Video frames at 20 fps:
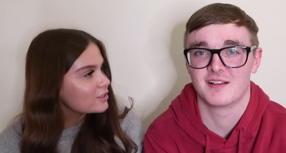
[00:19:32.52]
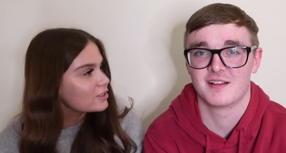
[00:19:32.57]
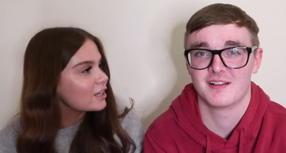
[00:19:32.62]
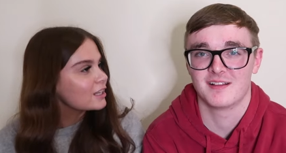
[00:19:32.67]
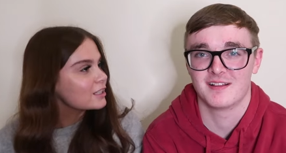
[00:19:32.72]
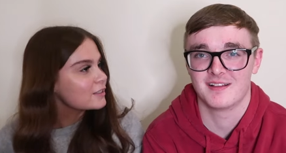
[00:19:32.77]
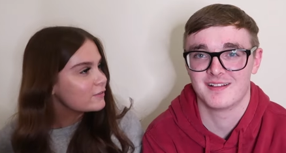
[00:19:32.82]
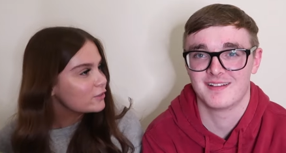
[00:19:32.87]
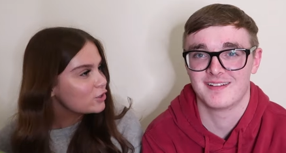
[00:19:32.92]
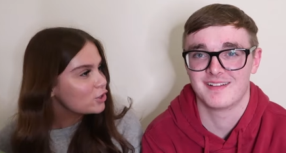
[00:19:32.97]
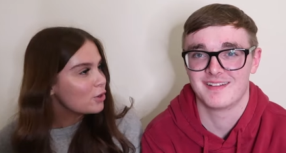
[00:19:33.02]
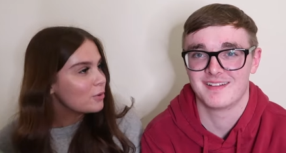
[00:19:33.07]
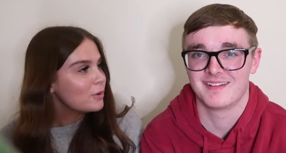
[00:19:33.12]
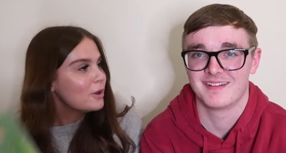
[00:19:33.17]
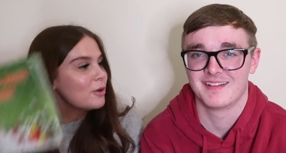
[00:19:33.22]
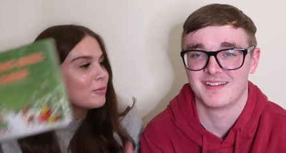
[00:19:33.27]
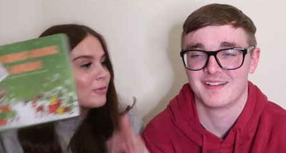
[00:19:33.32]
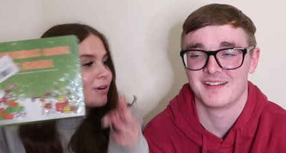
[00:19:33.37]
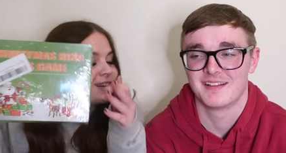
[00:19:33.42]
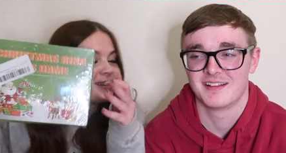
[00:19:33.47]
Speaker 1: so that's for you.
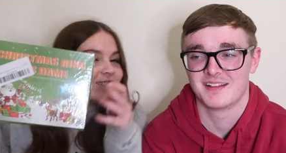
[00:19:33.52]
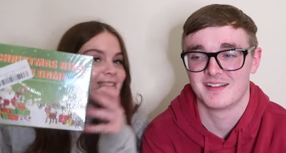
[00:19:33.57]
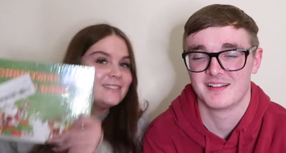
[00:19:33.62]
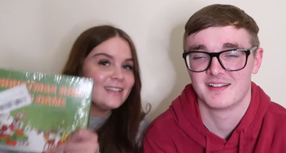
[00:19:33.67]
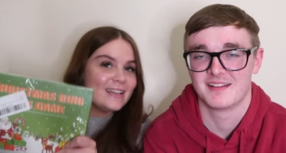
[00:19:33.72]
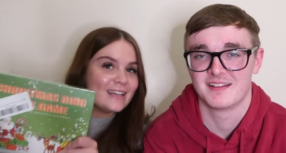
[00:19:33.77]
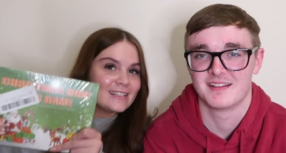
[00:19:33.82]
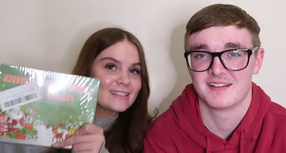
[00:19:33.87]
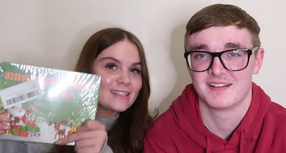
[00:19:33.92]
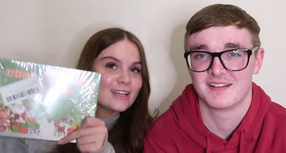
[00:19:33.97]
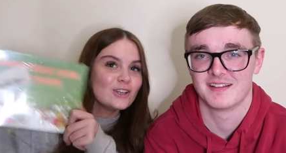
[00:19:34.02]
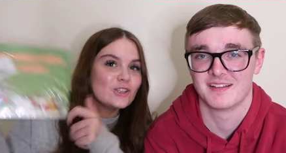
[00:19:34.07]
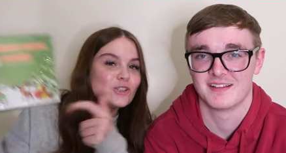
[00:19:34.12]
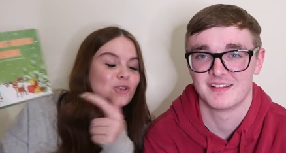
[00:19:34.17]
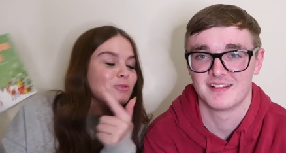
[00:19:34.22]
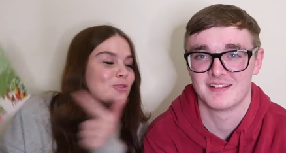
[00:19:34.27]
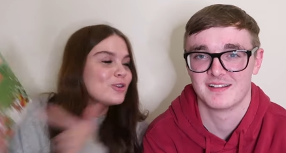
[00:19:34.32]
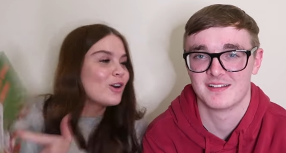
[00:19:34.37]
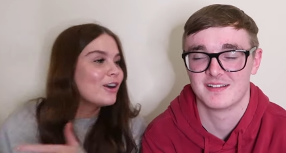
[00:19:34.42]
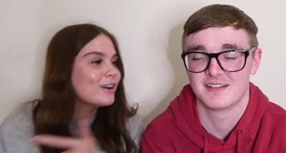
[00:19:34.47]
Whereas this,
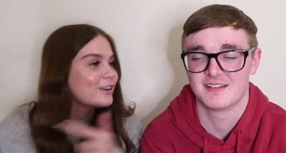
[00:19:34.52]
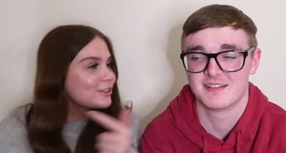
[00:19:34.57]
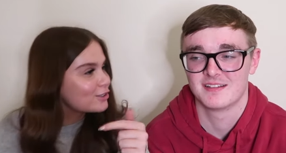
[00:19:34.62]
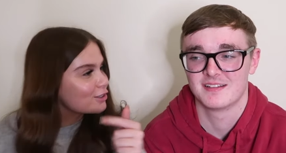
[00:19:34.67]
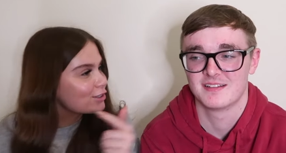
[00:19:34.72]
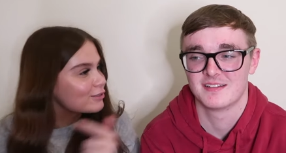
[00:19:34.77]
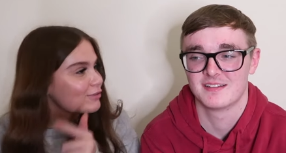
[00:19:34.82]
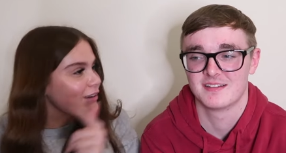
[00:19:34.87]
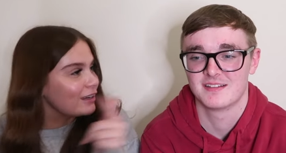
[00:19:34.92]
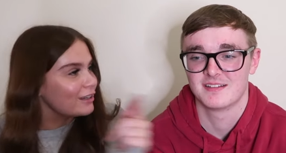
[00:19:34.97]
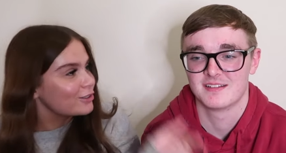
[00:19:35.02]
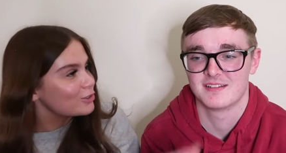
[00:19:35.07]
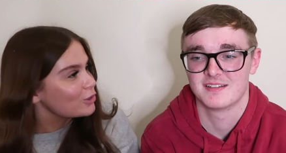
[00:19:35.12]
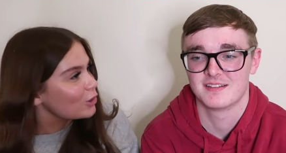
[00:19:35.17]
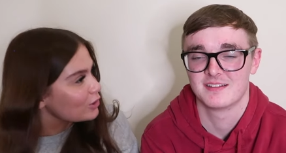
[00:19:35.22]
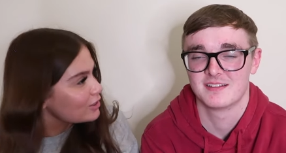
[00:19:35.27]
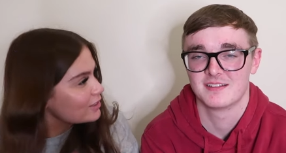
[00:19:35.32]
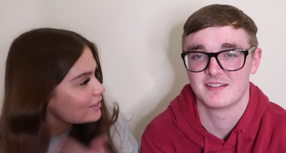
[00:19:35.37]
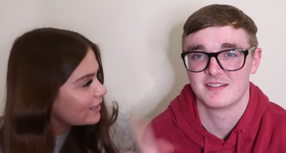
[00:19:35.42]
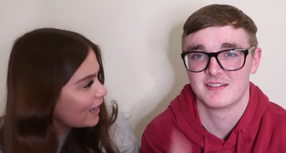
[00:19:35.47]
you like the ring
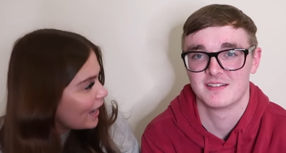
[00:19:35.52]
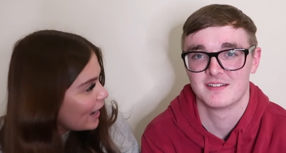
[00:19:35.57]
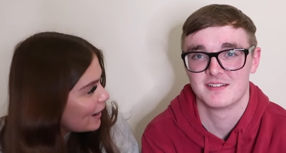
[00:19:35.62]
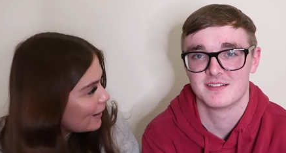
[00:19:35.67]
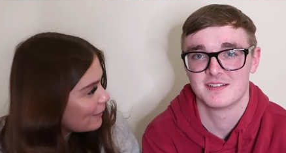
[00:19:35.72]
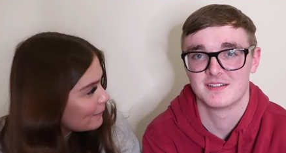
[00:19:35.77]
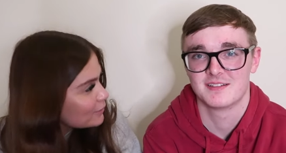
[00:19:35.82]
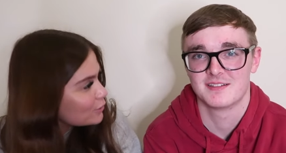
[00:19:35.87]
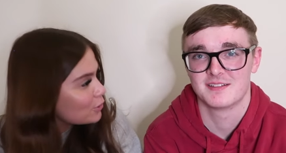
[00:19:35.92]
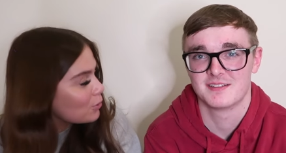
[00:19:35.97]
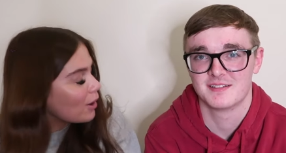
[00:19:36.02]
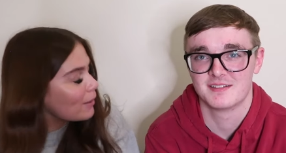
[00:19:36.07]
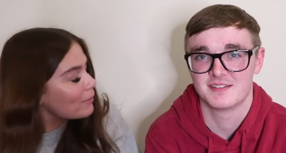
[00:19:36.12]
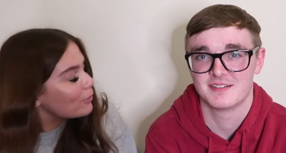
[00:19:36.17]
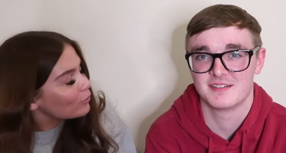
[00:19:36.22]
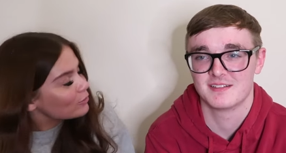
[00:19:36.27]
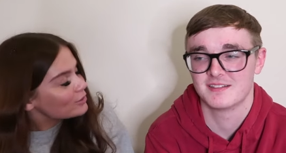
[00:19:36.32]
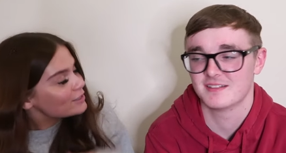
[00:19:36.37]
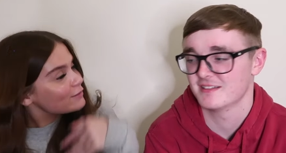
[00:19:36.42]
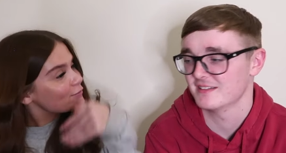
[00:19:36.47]
toss game, so I
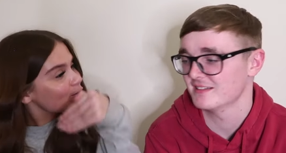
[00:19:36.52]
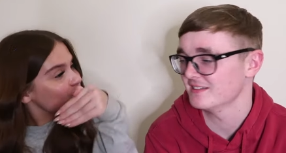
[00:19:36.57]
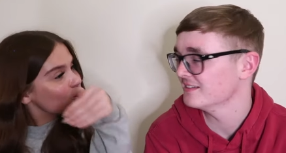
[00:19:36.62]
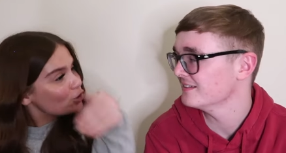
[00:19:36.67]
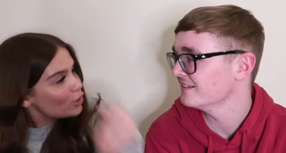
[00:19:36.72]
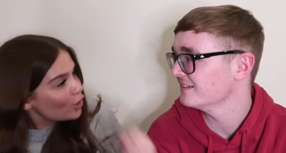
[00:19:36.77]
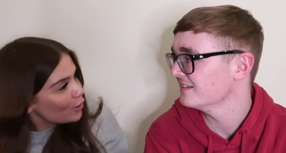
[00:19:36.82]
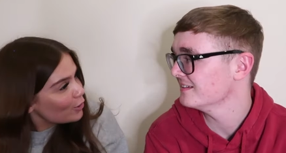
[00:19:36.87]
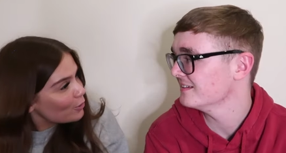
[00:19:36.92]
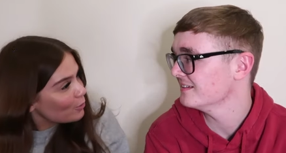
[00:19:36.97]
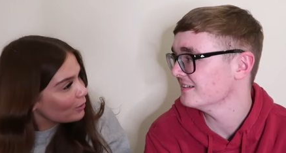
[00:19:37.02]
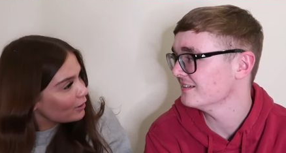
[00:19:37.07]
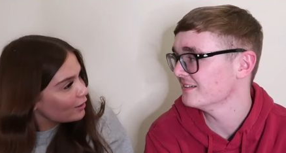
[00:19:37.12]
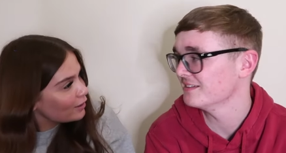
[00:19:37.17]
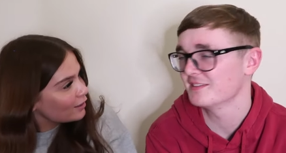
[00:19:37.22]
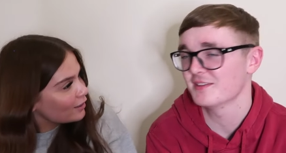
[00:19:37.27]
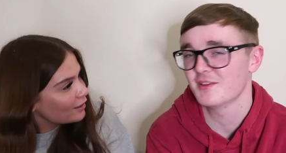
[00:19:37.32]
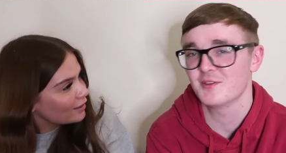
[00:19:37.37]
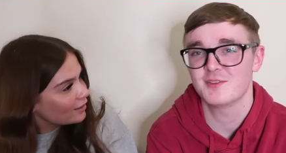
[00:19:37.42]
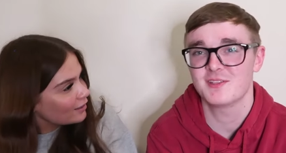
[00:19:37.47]
bought it for you.
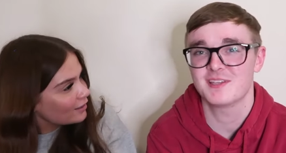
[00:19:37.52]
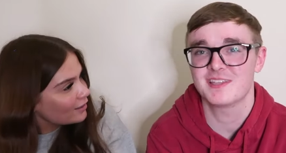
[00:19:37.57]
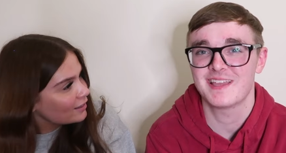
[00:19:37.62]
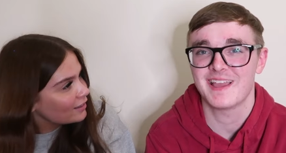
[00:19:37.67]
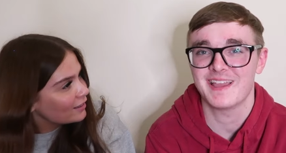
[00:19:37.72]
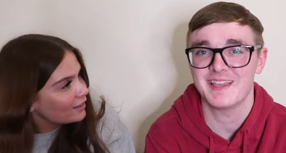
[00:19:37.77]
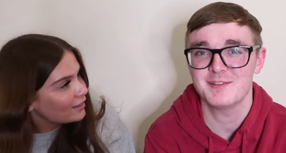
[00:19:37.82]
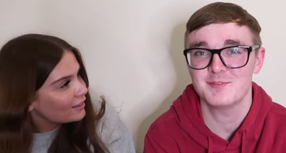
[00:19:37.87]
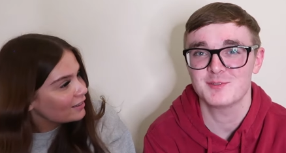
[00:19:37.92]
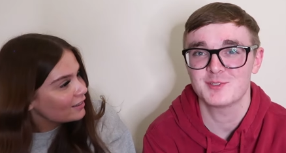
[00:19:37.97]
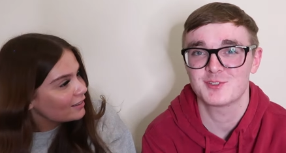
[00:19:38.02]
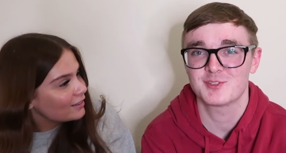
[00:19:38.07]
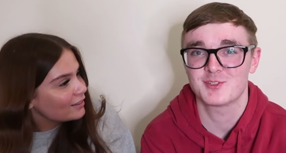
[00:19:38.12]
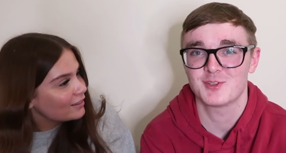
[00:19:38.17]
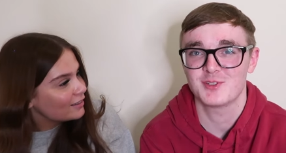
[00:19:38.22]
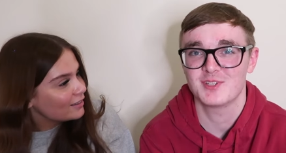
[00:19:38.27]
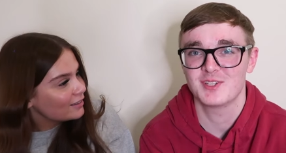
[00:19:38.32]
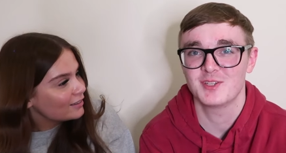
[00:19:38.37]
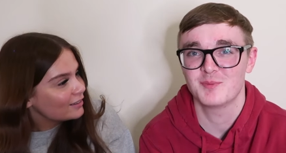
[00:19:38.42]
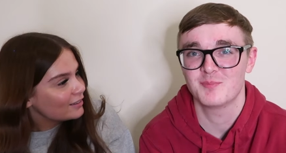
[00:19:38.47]
Speaker 2: No, the game's
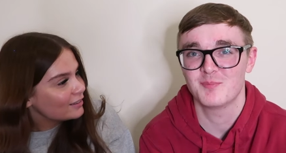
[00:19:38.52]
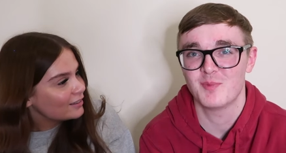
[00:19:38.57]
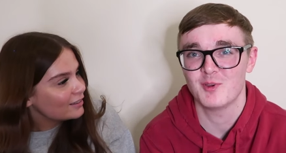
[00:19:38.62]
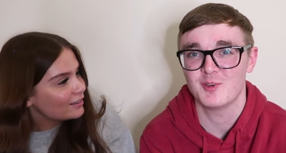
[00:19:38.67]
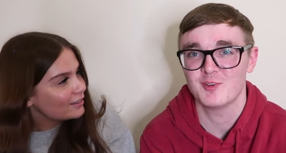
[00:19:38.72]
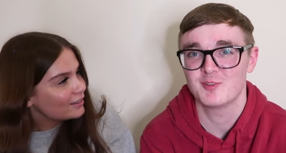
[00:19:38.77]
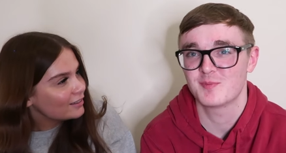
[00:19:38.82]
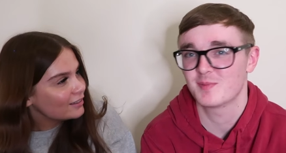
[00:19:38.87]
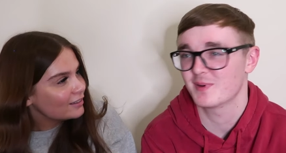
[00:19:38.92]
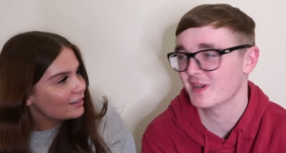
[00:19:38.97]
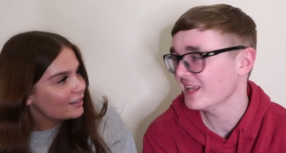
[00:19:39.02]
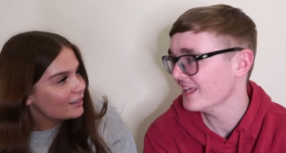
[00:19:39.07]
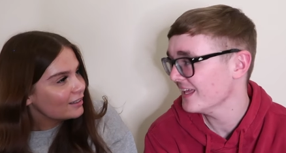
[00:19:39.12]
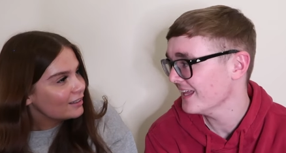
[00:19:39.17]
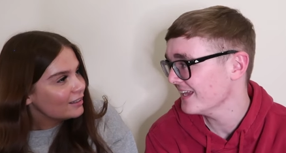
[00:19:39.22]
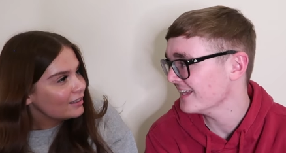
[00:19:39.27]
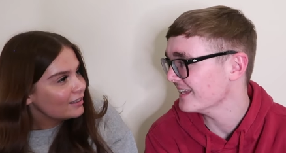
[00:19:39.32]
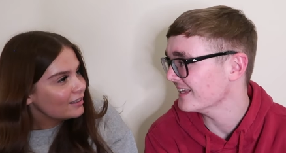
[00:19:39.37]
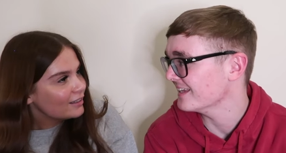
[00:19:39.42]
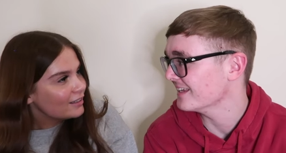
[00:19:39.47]
so you both
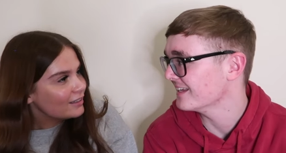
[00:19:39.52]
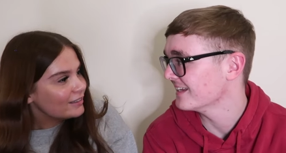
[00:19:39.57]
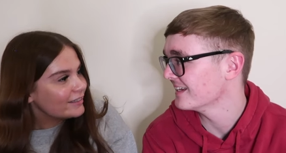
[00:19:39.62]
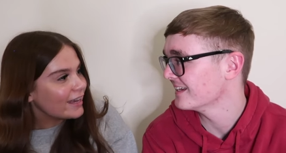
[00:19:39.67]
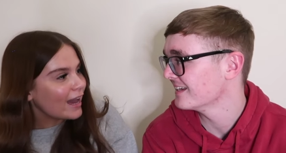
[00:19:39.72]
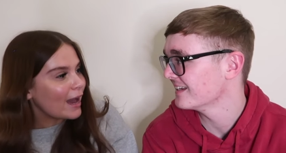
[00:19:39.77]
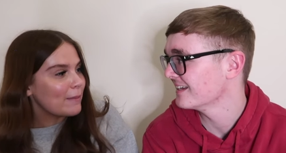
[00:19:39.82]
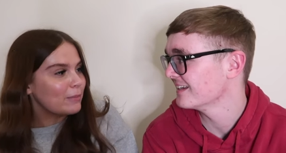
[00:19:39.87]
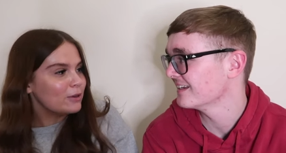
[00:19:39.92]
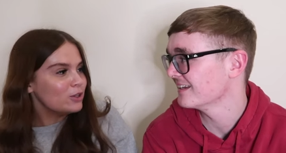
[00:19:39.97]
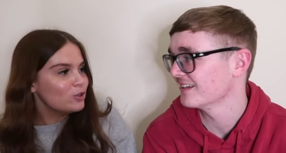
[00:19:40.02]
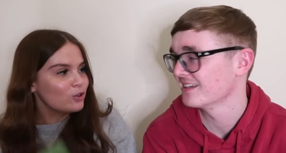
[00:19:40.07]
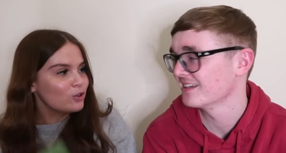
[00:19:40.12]
play.
Speaker 1: Yeah, but